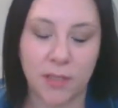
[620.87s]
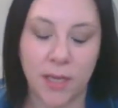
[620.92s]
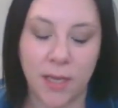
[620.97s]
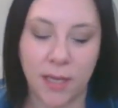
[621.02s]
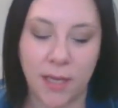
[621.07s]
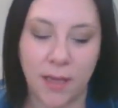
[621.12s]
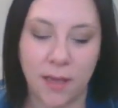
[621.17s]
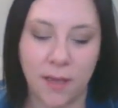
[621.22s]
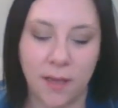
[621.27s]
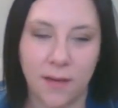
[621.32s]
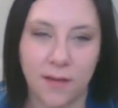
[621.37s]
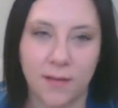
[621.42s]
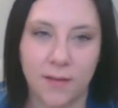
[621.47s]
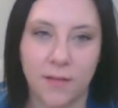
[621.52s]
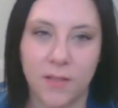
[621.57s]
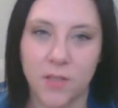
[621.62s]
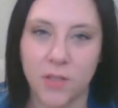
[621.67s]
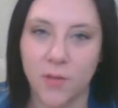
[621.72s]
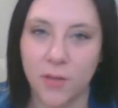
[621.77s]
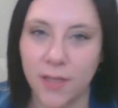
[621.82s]

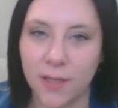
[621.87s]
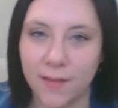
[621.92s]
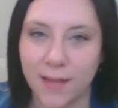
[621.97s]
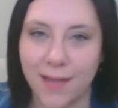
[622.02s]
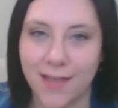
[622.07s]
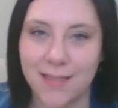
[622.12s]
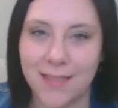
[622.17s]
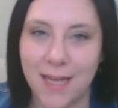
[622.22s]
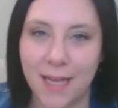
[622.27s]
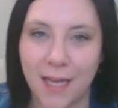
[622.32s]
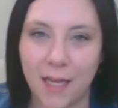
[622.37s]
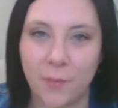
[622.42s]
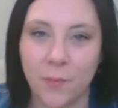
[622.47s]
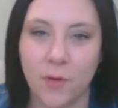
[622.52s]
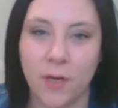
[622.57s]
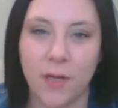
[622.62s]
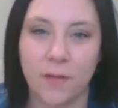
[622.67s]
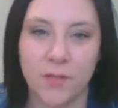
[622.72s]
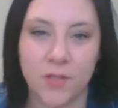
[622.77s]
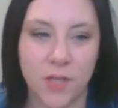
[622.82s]
And during that time
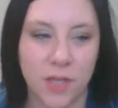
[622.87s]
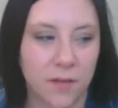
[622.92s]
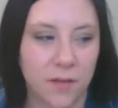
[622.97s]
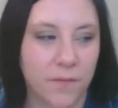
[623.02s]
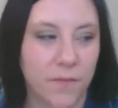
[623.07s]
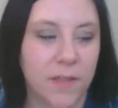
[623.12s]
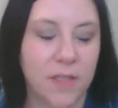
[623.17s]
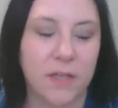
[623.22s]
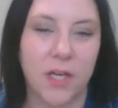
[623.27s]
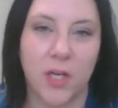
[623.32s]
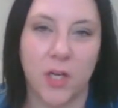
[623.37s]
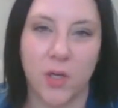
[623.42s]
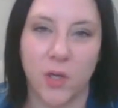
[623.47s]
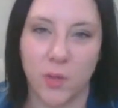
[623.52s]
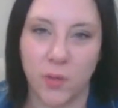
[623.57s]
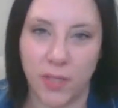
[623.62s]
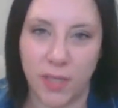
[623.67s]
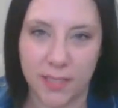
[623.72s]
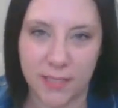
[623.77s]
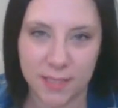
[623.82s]
where I was trying to figure out
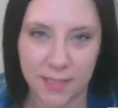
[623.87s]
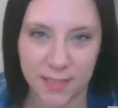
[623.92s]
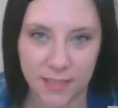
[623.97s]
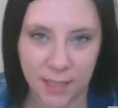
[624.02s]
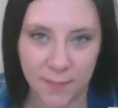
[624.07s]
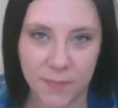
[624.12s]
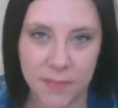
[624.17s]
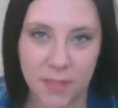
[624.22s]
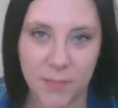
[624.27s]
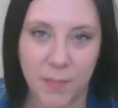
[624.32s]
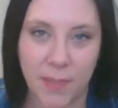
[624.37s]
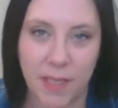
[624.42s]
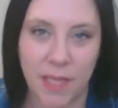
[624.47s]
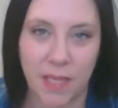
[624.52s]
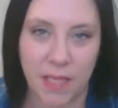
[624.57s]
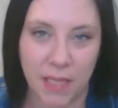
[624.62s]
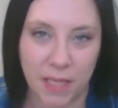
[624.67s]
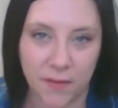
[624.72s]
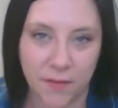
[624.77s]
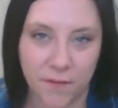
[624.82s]
next steps in my
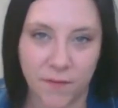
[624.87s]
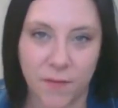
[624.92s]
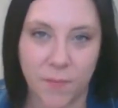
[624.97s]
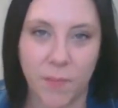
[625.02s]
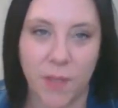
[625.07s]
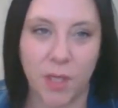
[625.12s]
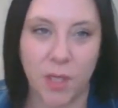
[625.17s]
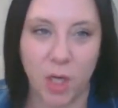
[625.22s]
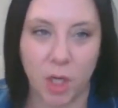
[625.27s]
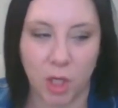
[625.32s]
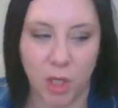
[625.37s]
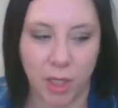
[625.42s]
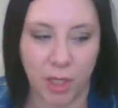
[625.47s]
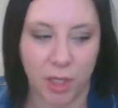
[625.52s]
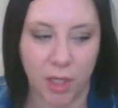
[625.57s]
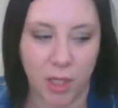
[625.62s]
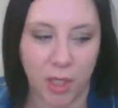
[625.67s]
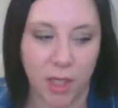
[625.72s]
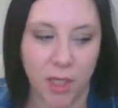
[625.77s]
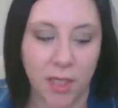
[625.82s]
life and my
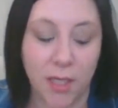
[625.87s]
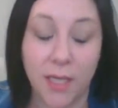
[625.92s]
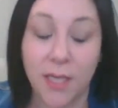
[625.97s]
career,